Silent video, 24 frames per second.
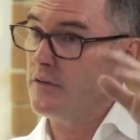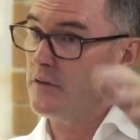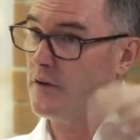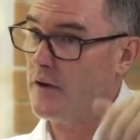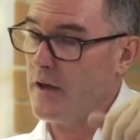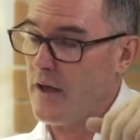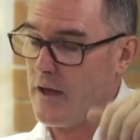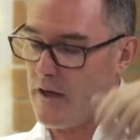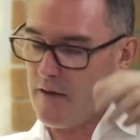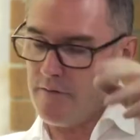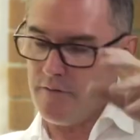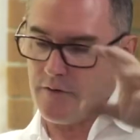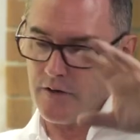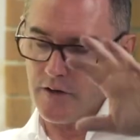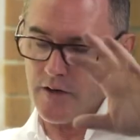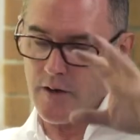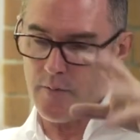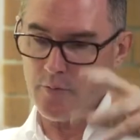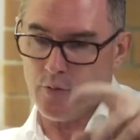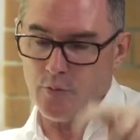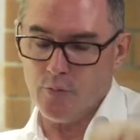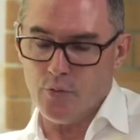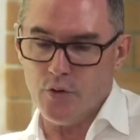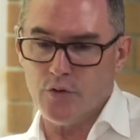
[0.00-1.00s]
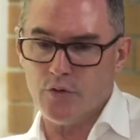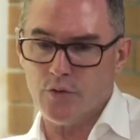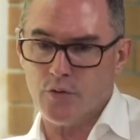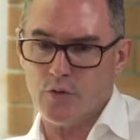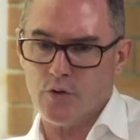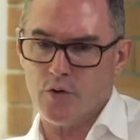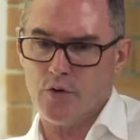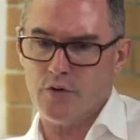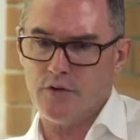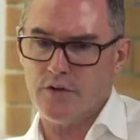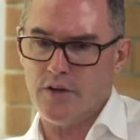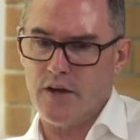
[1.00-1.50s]
that I have, and a couple of personal
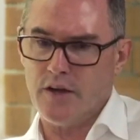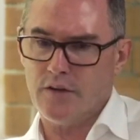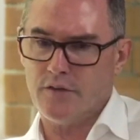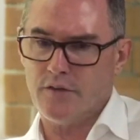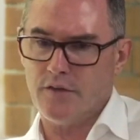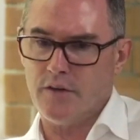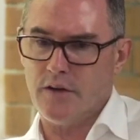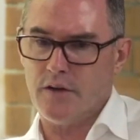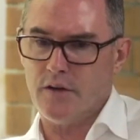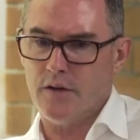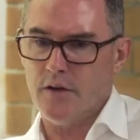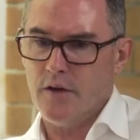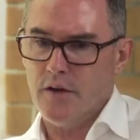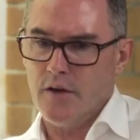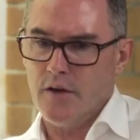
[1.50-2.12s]
contacts that